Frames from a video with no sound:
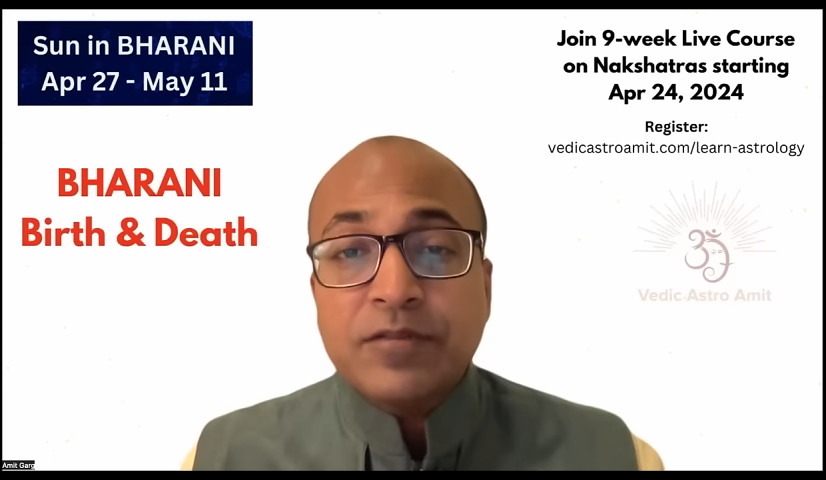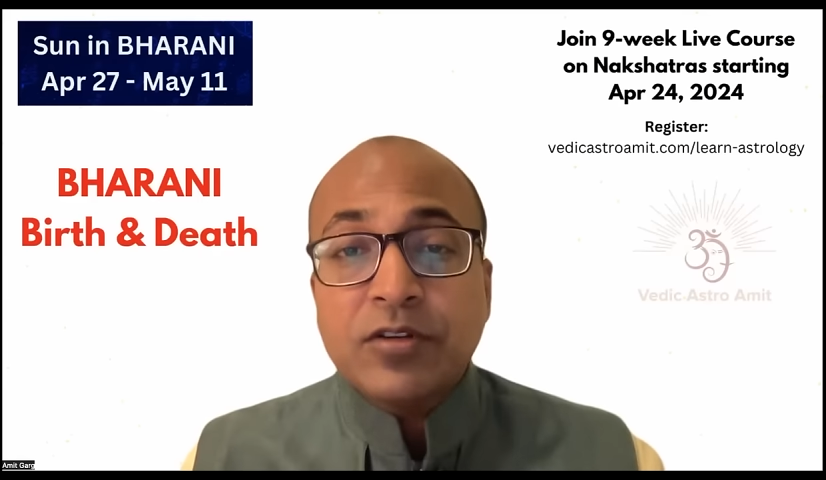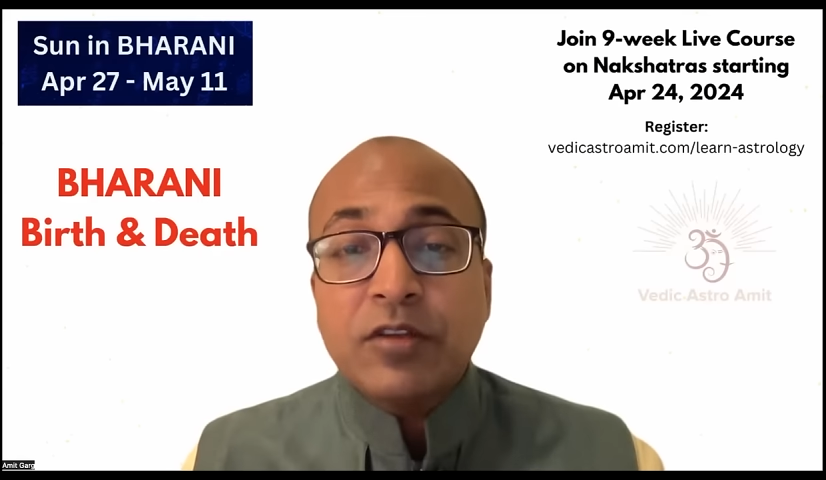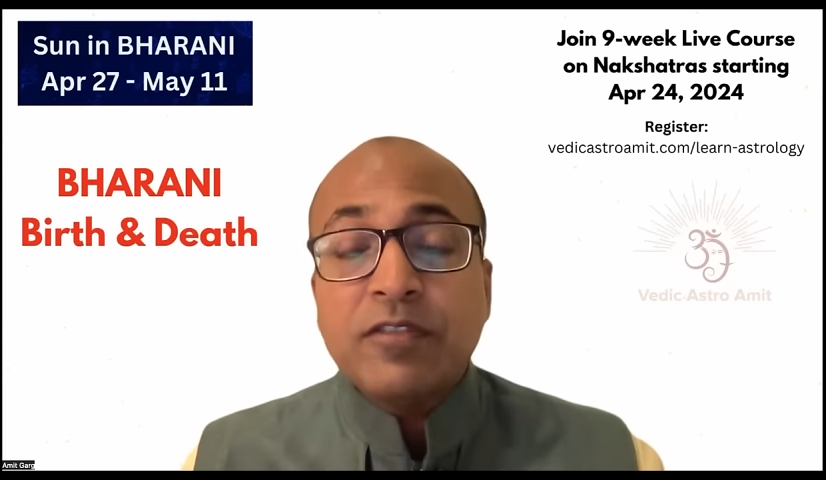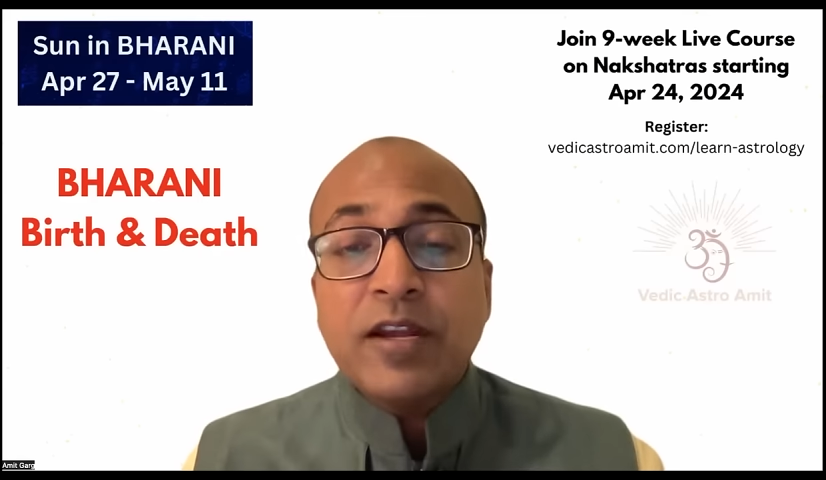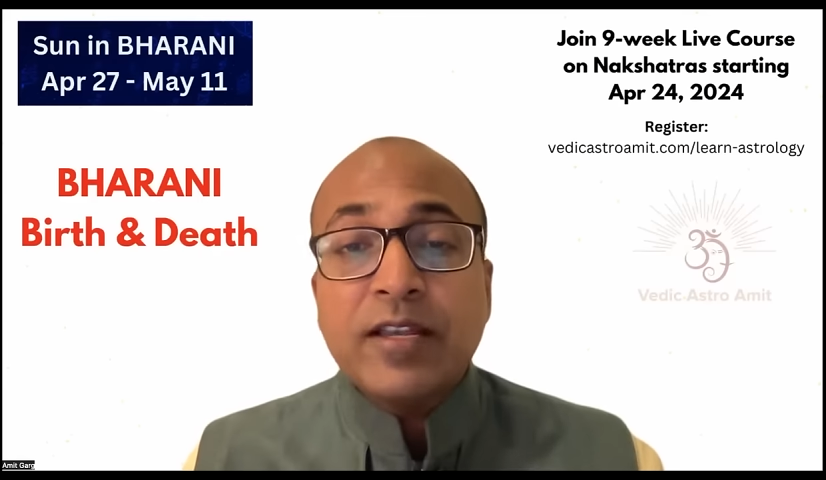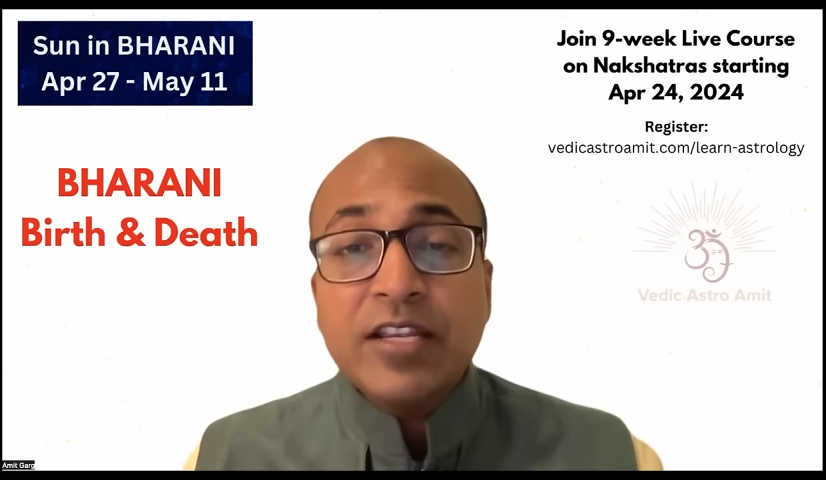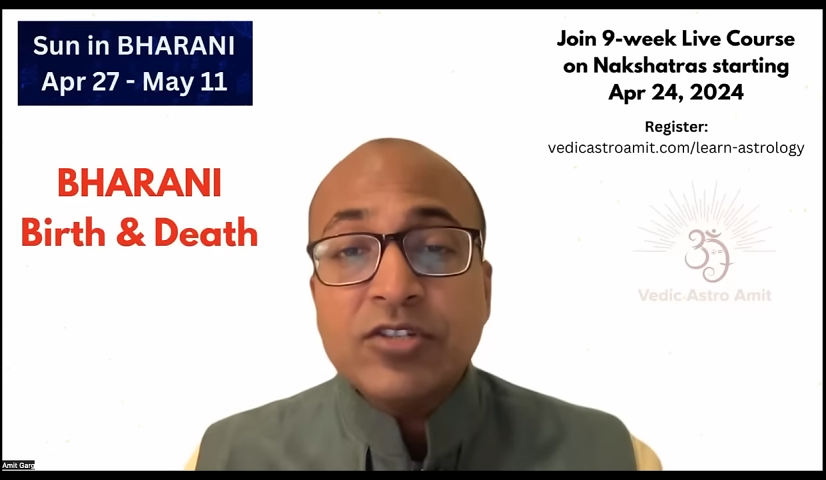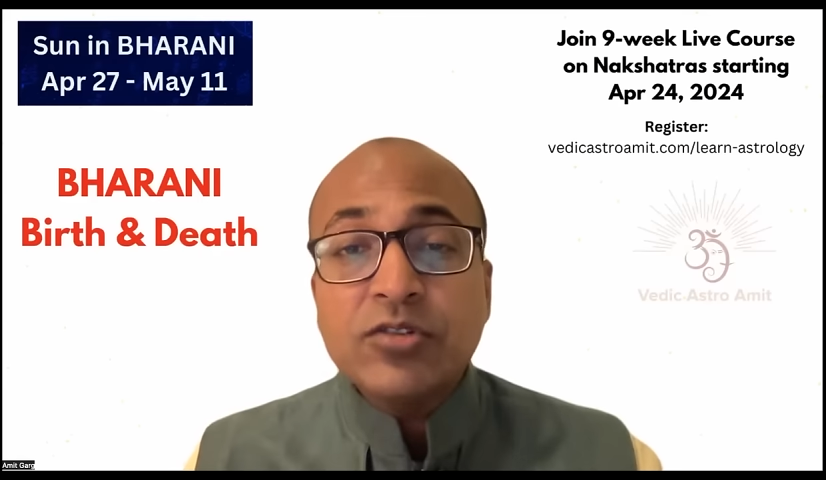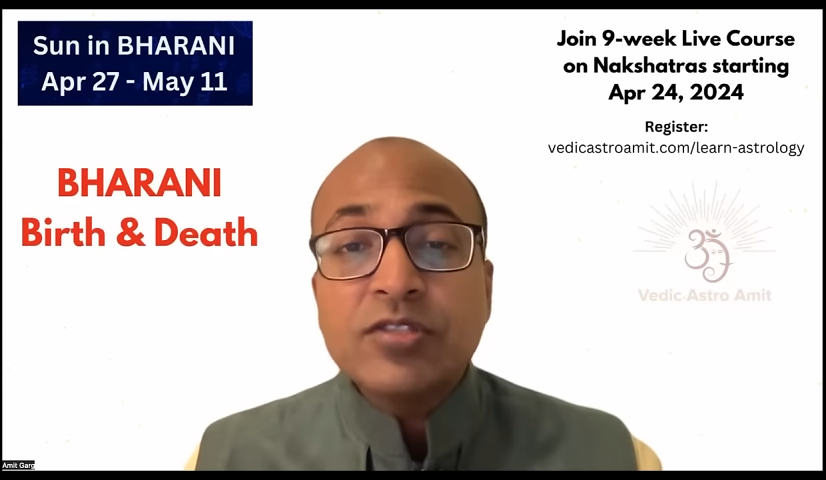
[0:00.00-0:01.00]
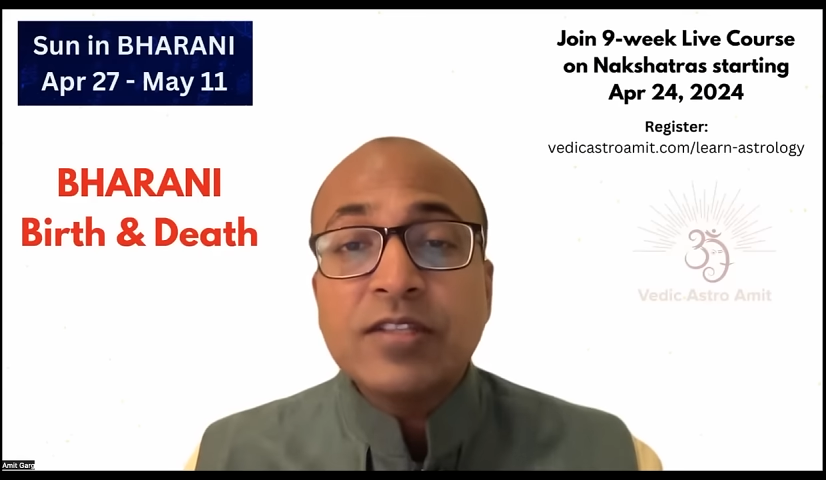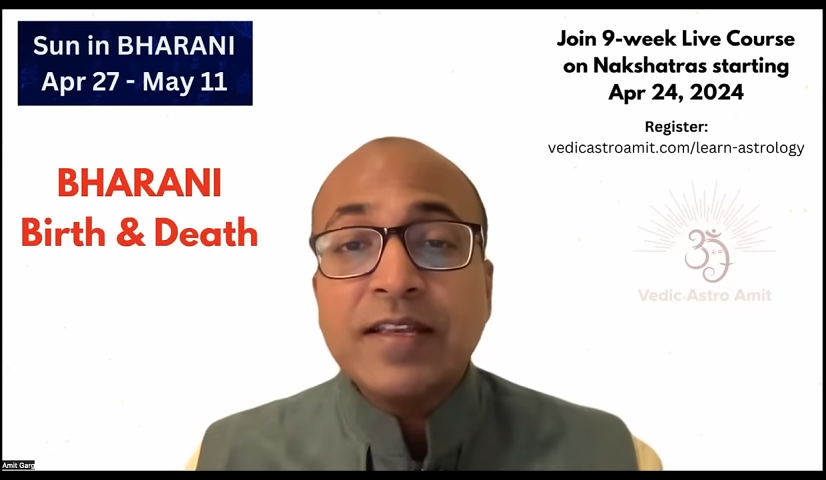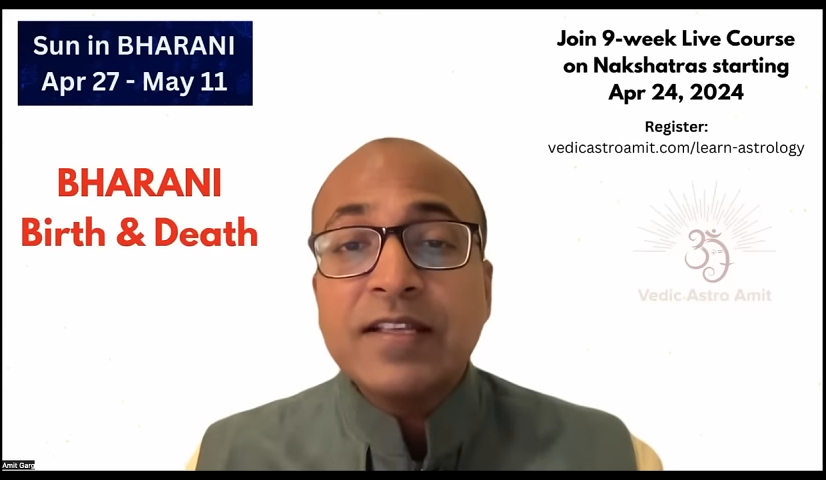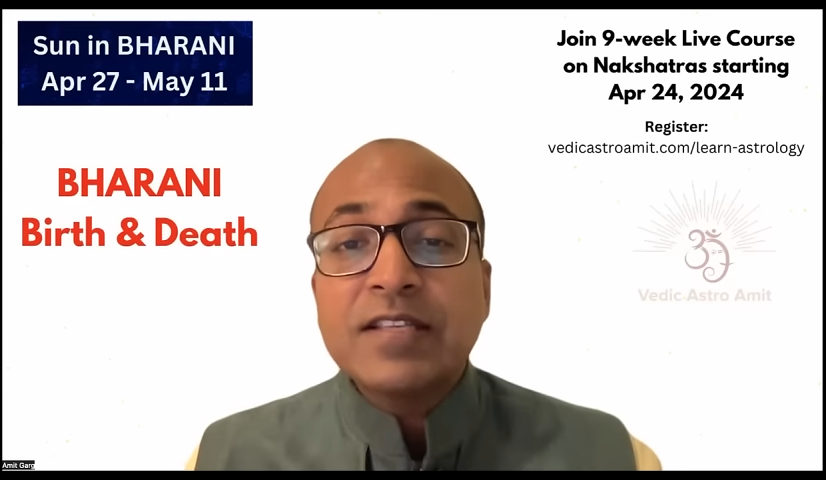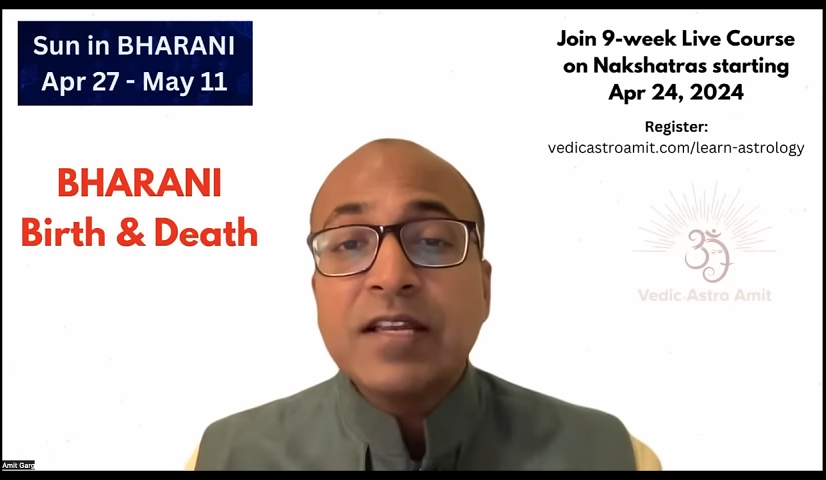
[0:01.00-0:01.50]
So if there are issues,
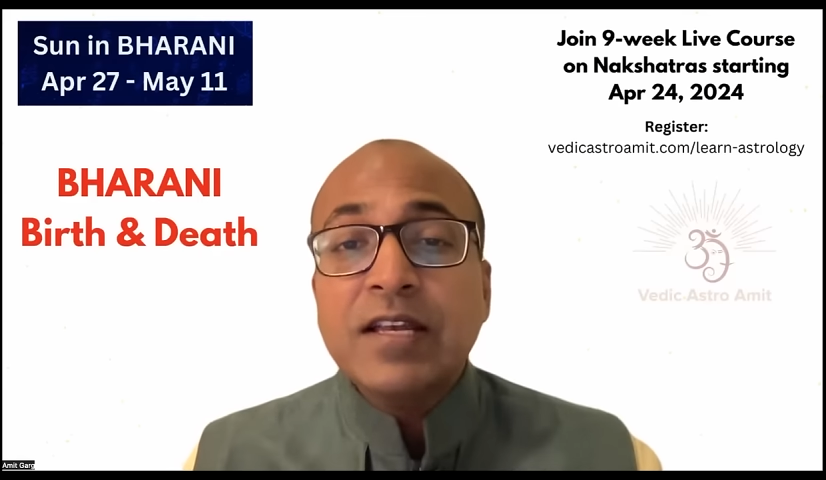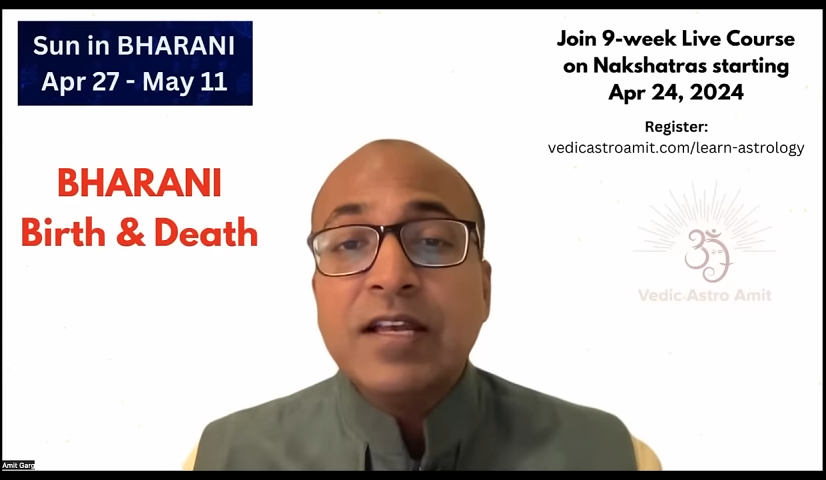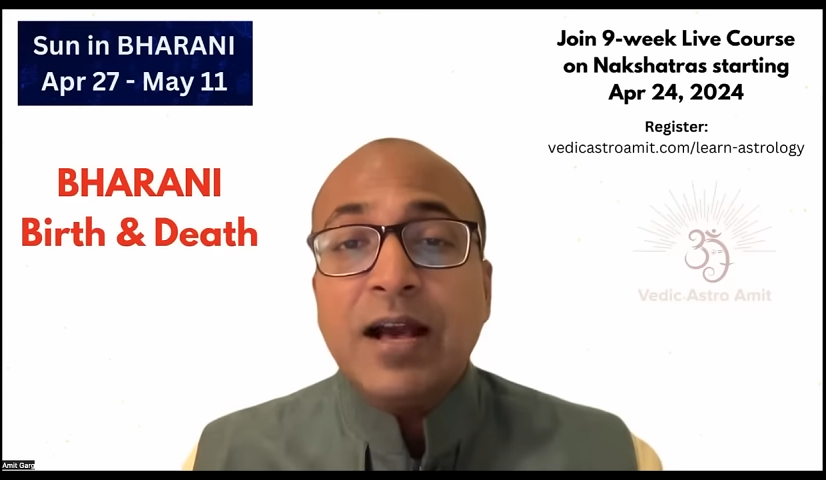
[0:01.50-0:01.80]
things